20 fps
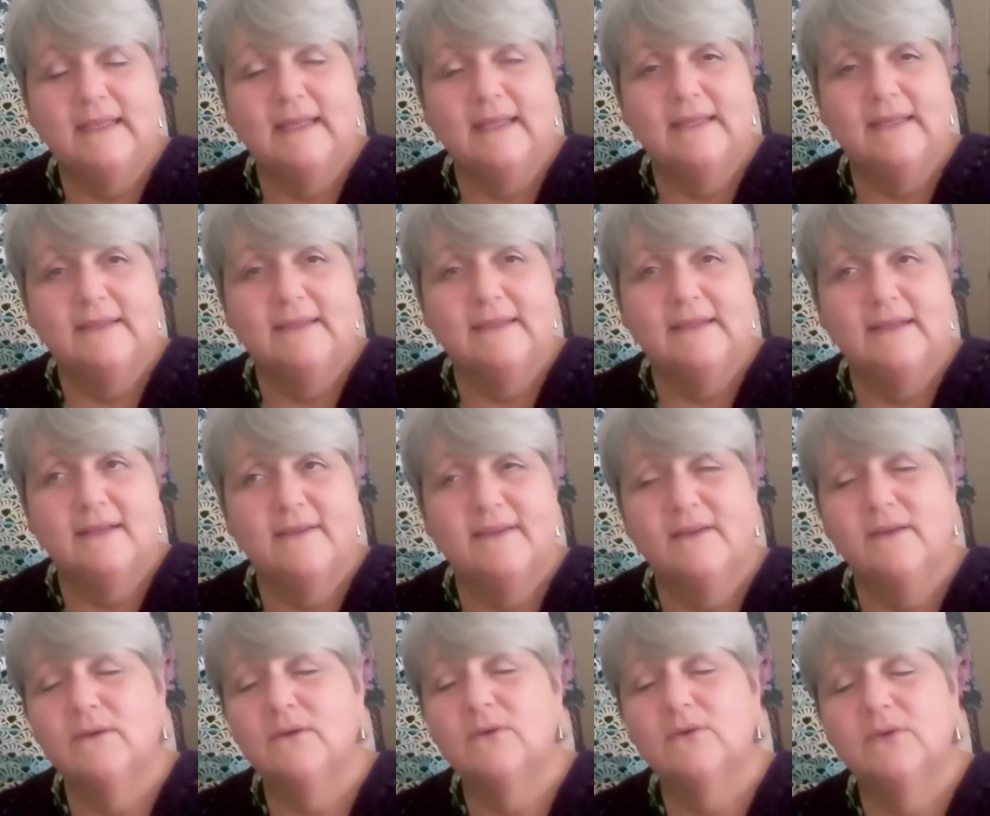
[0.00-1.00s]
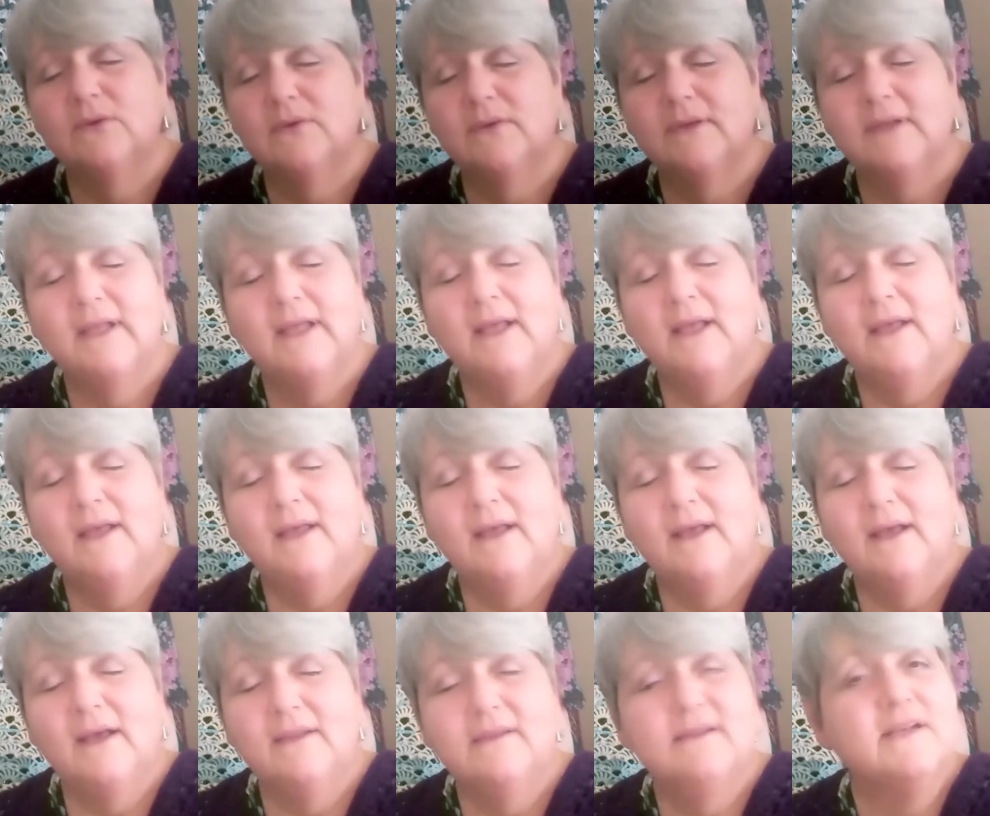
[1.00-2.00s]
then I think, oh,
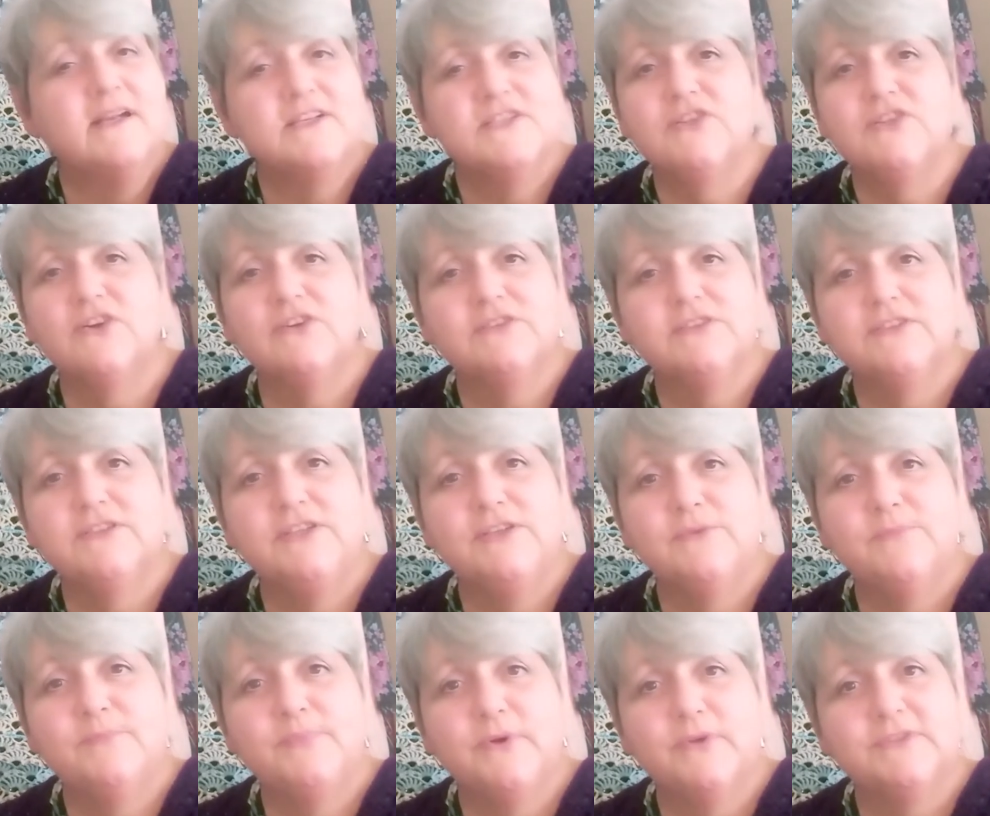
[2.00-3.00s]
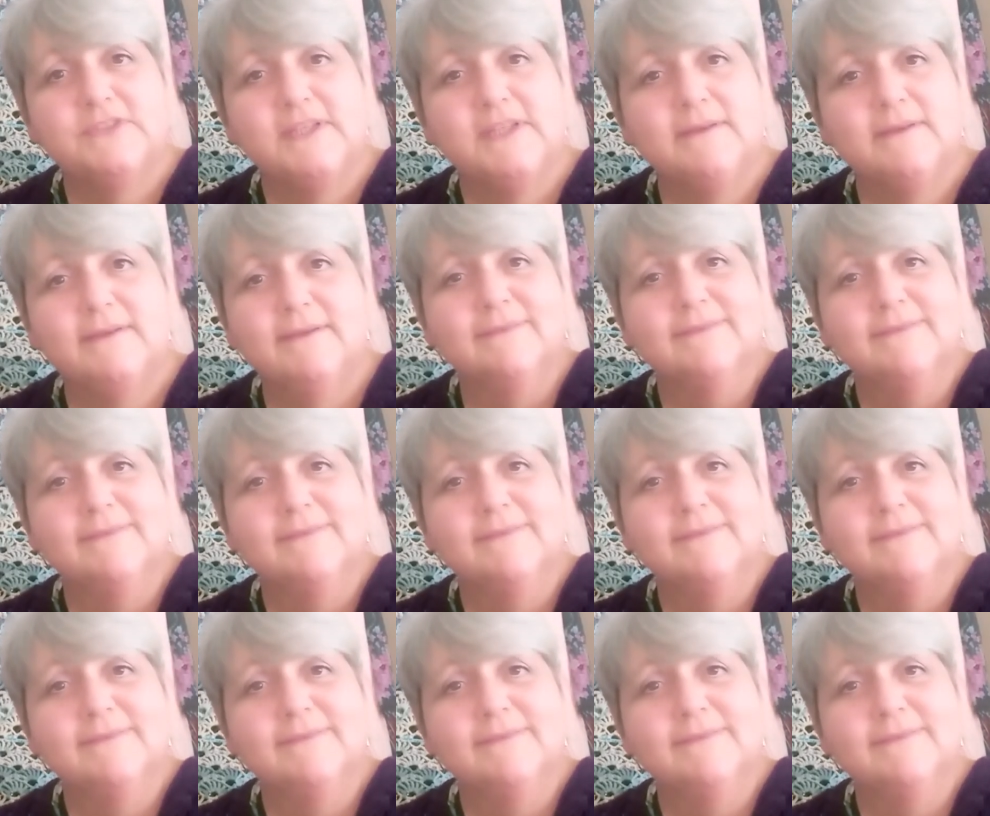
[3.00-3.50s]
then I start a new project.